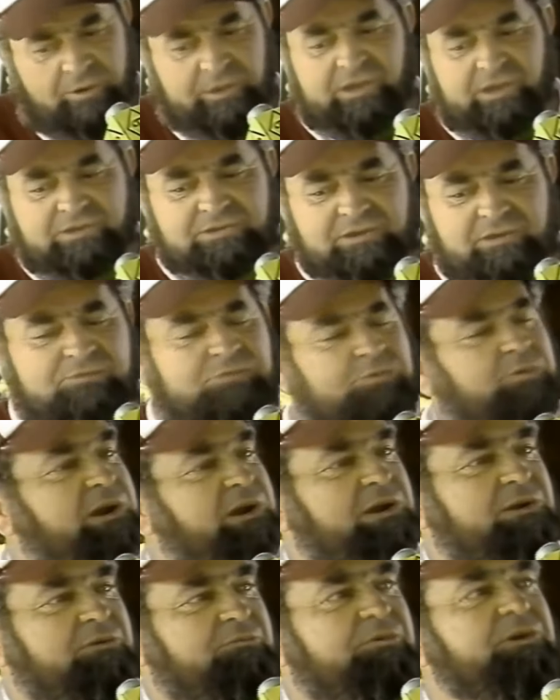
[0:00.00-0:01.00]
Oh, yes, I have
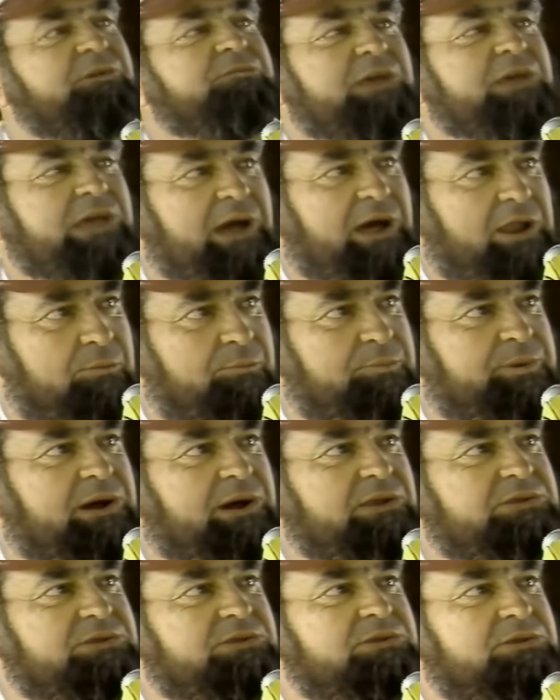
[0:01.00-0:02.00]
350-gallon
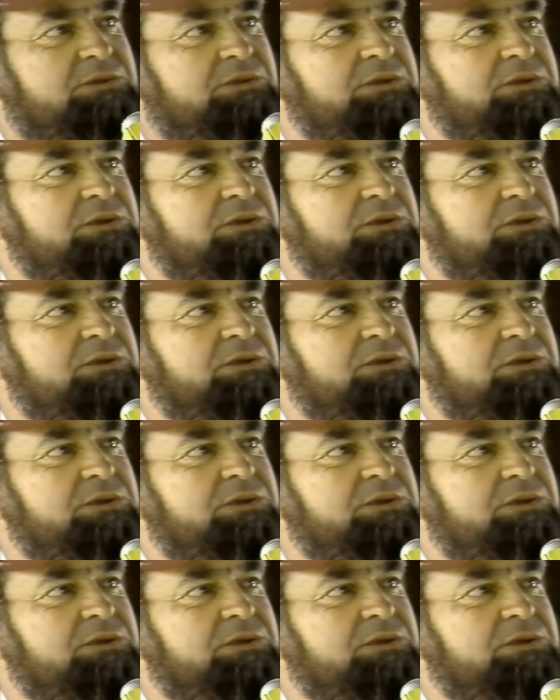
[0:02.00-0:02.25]
pots.